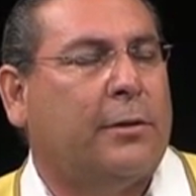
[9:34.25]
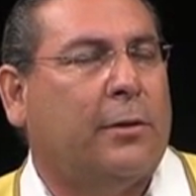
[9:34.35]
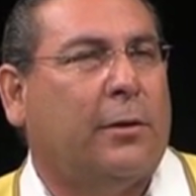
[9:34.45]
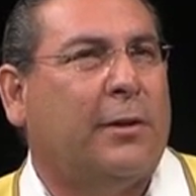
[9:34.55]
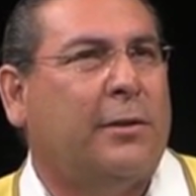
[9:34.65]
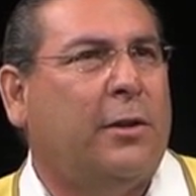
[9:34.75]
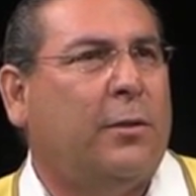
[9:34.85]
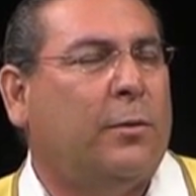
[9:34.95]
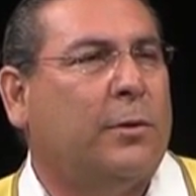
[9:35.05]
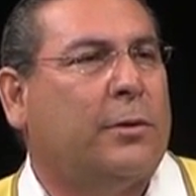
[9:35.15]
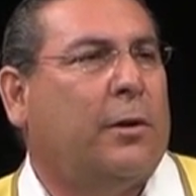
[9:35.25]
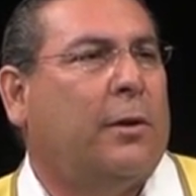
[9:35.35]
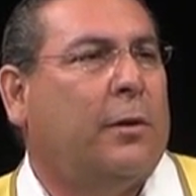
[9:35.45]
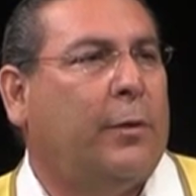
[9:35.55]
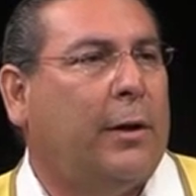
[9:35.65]
So casino was
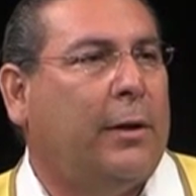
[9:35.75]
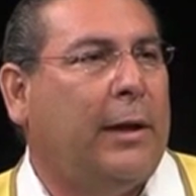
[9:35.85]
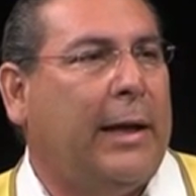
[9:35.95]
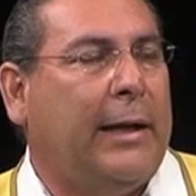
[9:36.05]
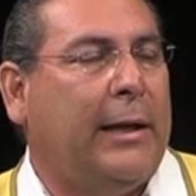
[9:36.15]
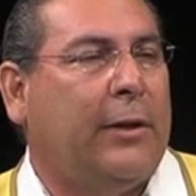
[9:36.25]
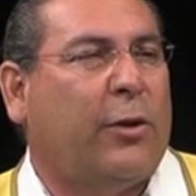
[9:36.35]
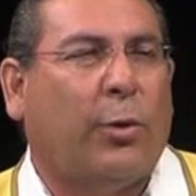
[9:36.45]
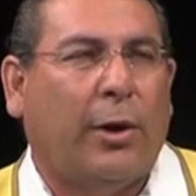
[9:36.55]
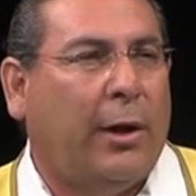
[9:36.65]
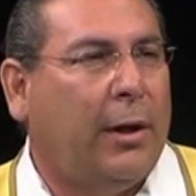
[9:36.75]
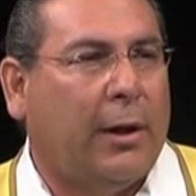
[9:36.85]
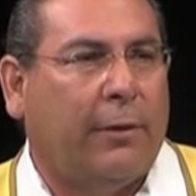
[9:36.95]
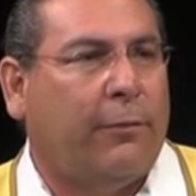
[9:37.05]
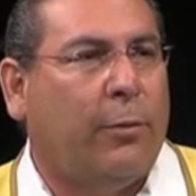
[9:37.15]
starting around ninety-three,
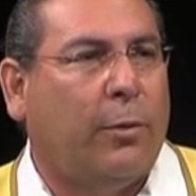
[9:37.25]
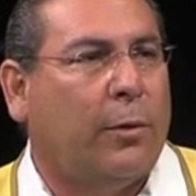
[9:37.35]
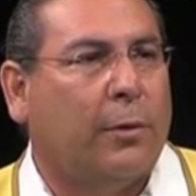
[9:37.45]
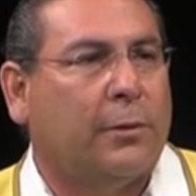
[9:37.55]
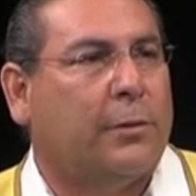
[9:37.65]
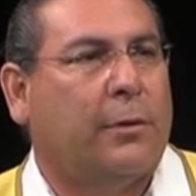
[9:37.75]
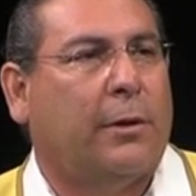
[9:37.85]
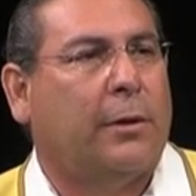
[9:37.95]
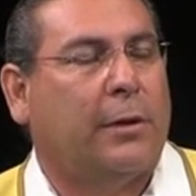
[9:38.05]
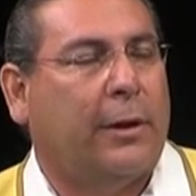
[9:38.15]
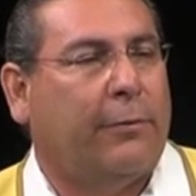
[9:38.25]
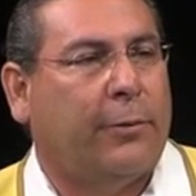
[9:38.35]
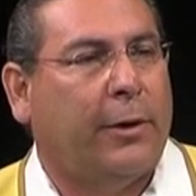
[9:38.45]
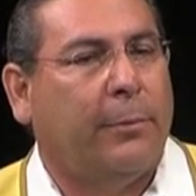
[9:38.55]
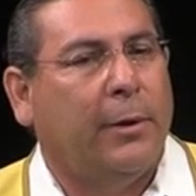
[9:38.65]
ninety-four mm-hmm. sort of time
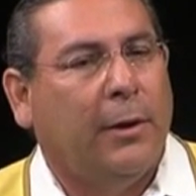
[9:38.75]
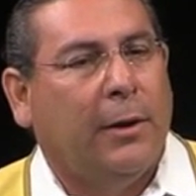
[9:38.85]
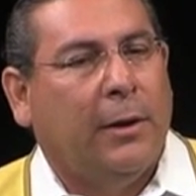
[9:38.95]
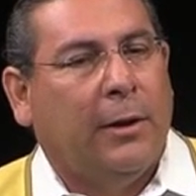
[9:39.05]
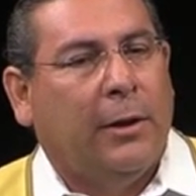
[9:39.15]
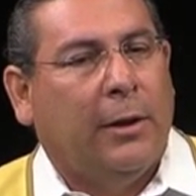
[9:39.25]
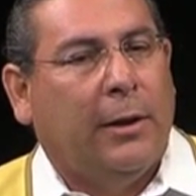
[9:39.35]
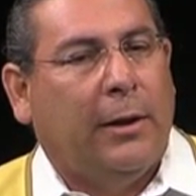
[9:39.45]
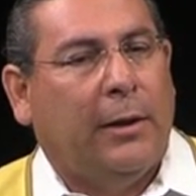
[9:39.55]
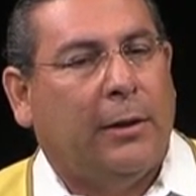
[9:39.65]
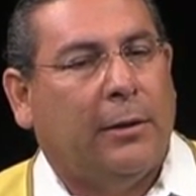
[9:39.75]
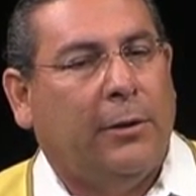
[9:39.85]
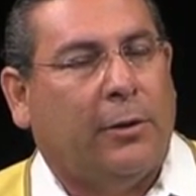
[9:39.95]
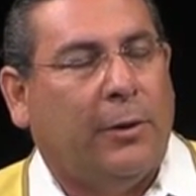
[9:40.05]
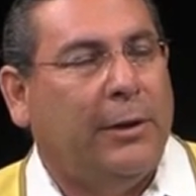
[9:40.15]
frame. And it,
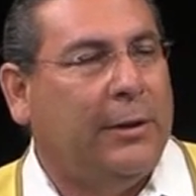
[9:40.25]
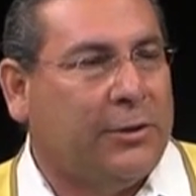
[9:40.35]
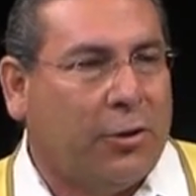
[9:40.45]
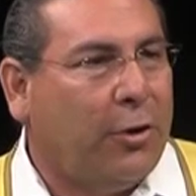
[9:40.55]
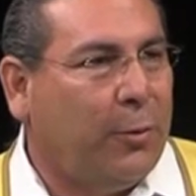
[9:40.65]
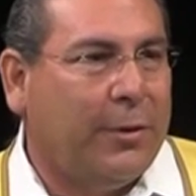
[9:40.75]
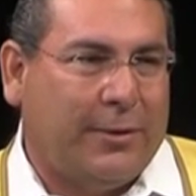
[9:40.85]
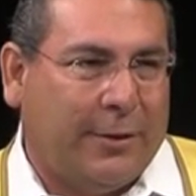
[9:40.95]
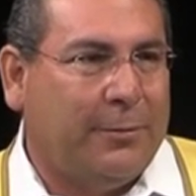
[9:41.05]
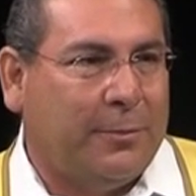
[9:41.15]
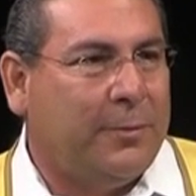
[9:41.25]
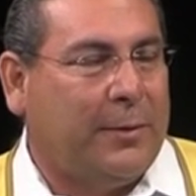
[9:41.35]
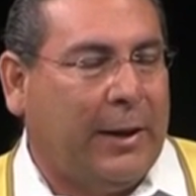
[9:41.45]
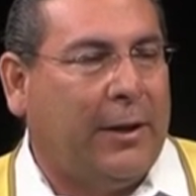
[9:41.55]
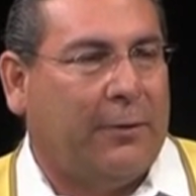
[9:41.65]
you know, it, it started with,
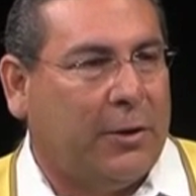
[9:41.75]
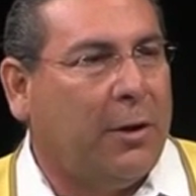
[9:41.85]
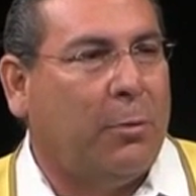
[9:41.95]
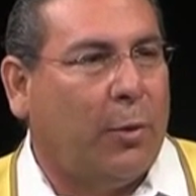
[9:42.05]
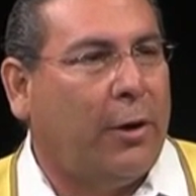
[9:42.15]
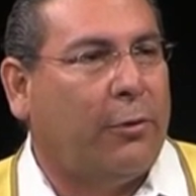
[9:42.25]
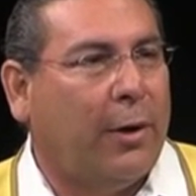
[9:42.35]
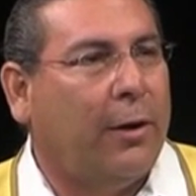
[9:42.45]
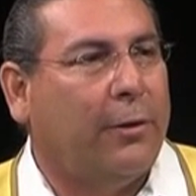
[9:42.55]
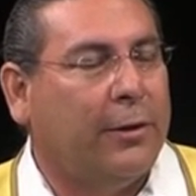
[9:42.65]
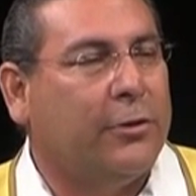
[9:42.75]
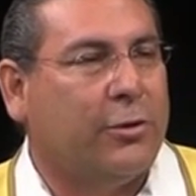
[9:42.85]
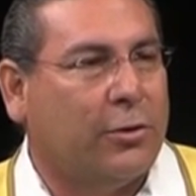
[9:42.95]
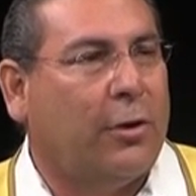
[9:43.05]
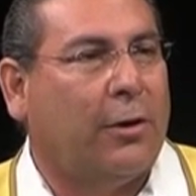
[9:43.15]
think of a double wide trailer that
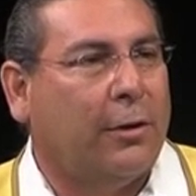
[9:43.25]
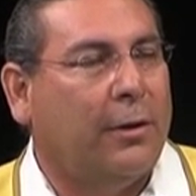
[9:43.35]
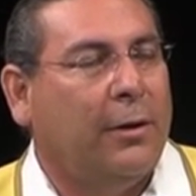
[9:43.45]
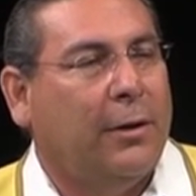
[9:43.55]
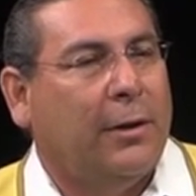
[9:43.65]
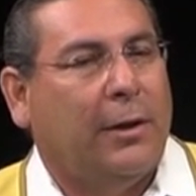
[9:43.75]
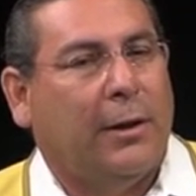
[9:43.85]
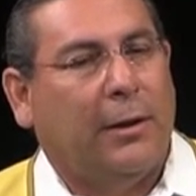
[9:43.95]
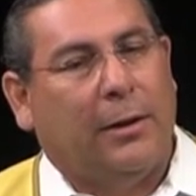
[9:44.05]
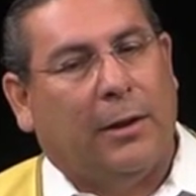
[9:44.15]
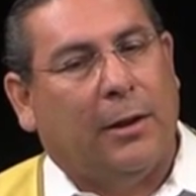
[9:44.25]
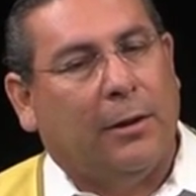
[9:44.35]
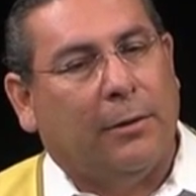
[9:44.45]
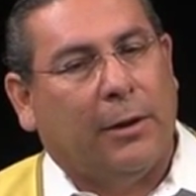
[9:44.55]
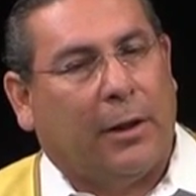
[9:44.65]
just started, and
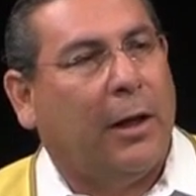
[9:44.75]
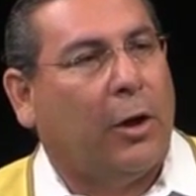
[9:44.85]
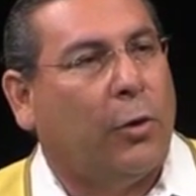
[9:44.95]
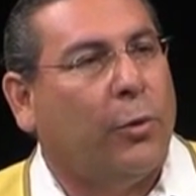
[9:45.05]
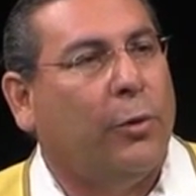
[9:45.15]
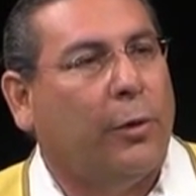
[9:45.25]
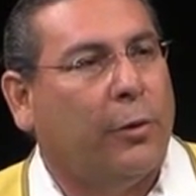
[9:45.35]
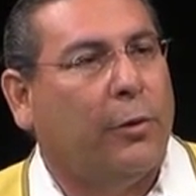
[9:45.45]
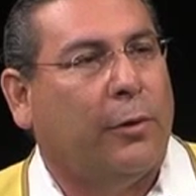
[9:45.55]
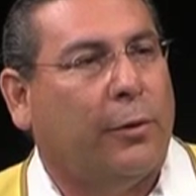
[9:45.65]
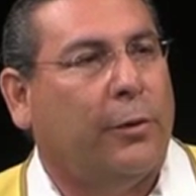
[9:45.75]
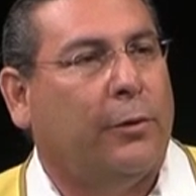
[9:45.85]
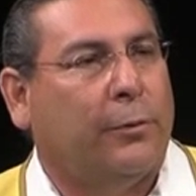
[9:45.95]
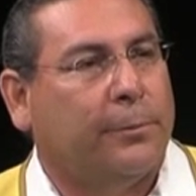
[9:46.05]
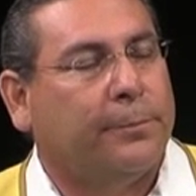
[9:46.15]
uh, that kind of grew and grew and grew.